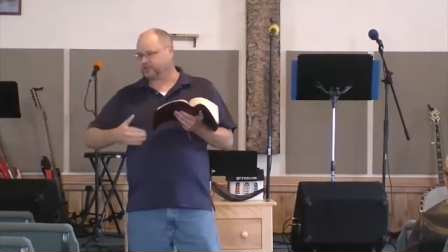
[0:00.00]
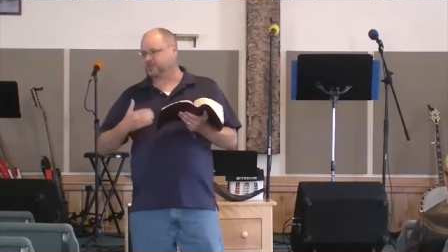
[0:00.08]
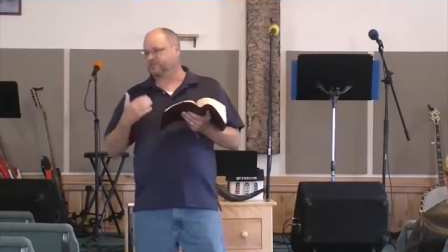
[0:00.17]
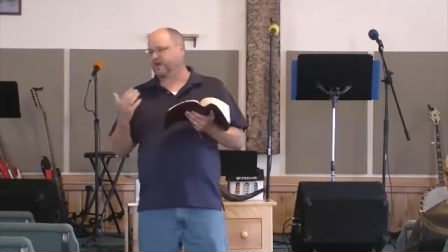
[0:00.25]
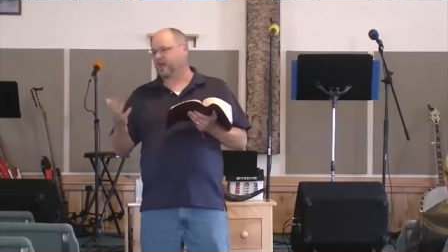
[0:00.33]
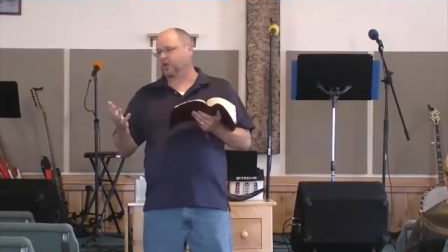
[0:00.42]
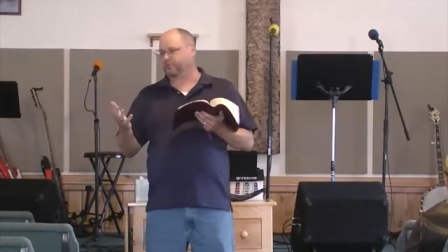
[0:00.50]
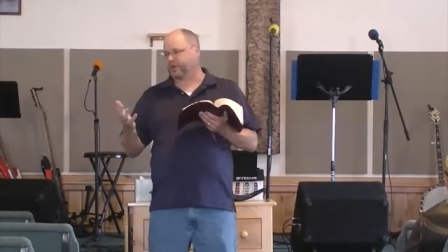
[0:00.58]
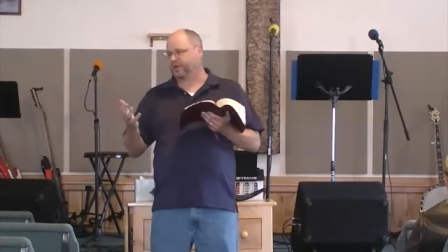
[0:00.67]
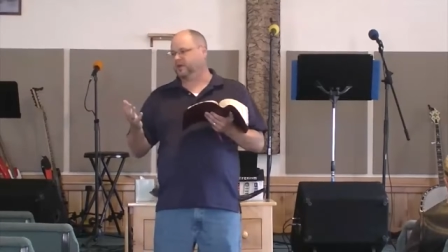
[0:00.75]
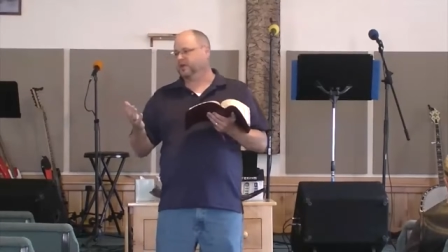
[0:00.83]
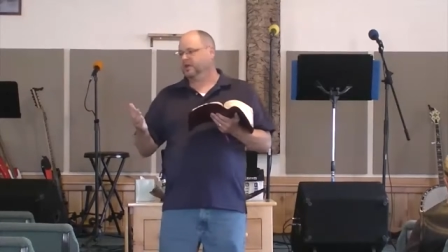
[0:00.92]
It's
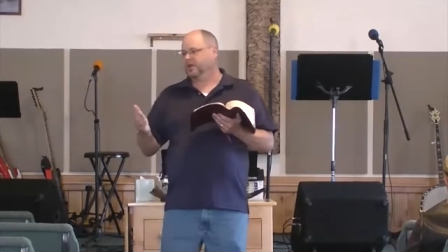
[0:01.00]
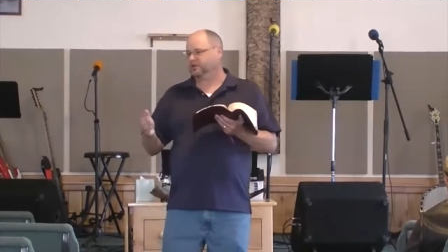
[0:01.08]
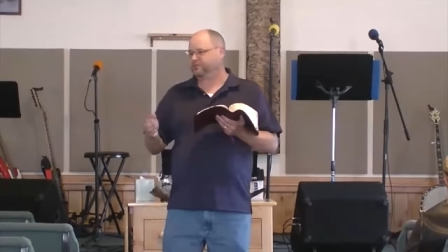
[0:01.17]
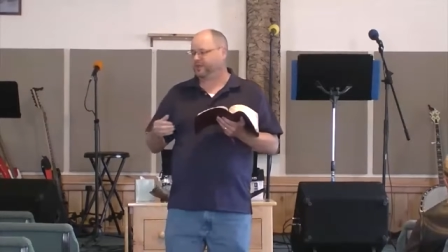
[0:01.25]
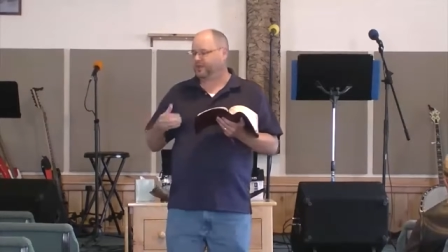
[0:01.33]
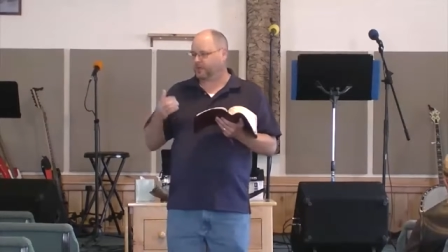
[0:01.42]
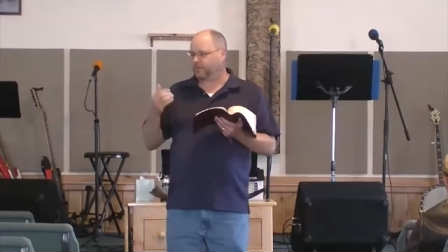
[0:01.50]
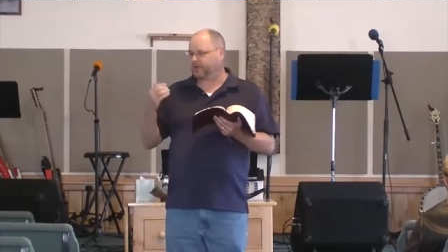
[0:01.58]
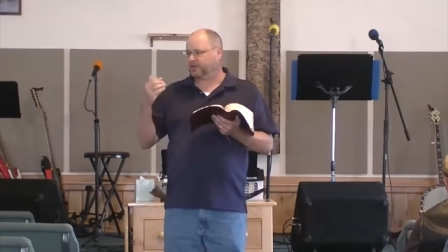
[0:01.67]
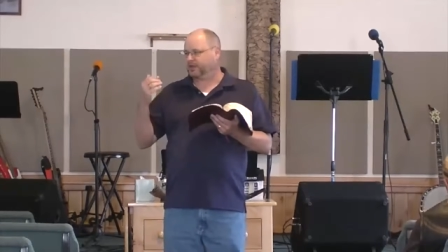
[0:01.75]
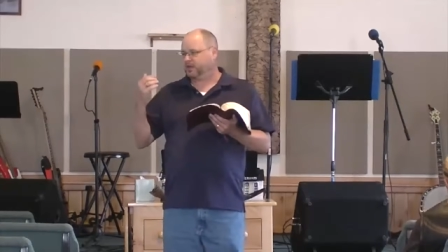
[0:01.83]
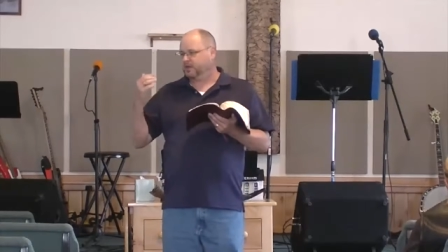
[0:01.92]
developing it's
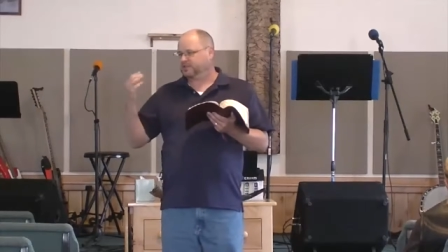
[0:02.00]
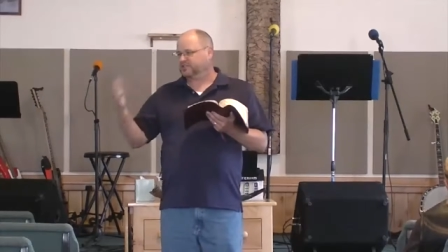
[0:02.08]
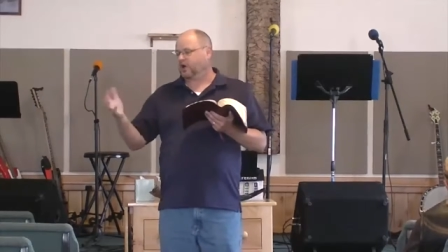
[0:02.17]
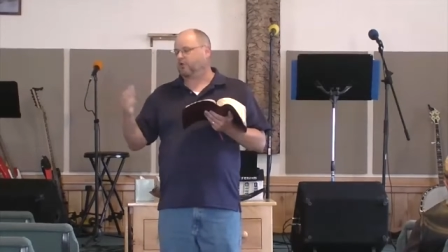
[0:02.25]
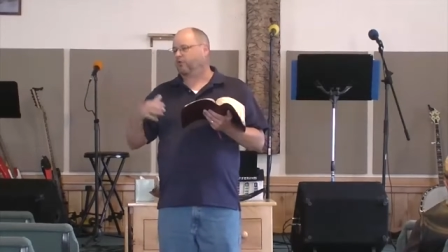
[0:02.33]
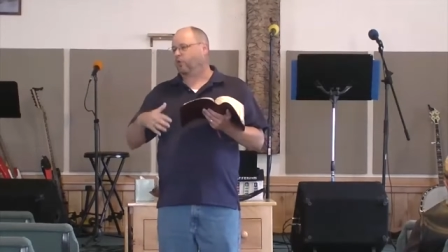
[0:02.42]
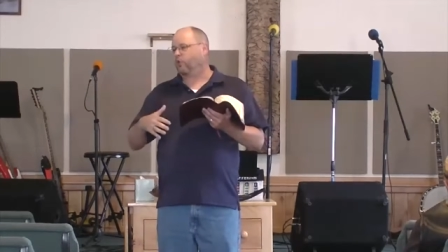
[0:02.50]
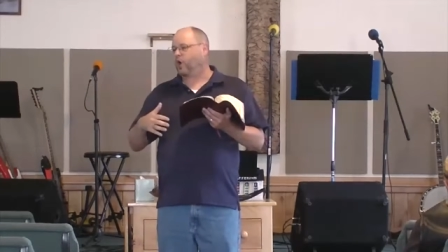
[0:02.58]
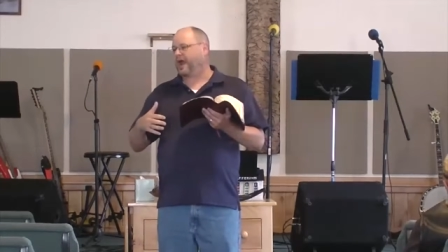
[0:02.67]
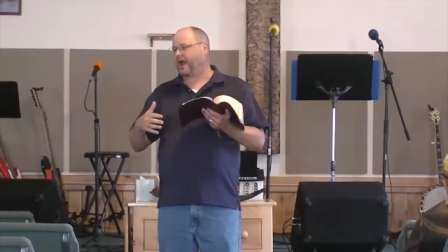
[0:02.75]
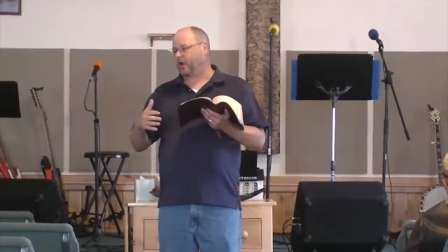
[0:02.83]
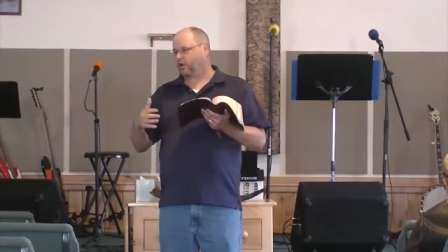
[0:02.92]
becoming
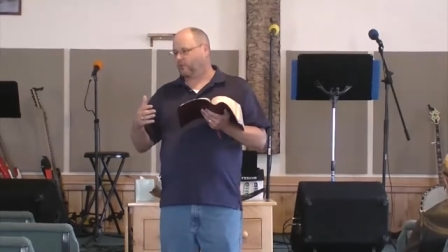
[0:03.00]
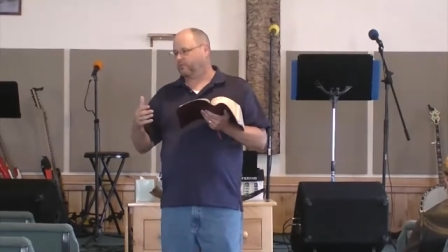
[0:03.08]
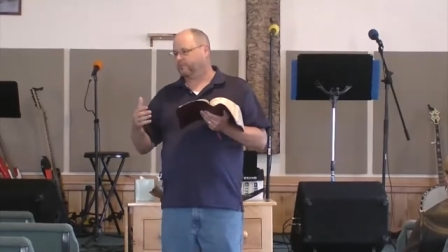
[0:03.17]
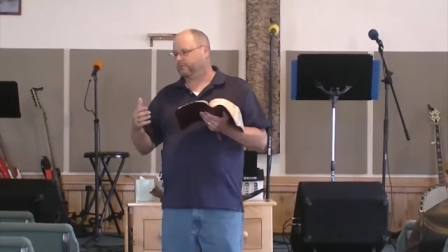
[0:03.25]
self-aware.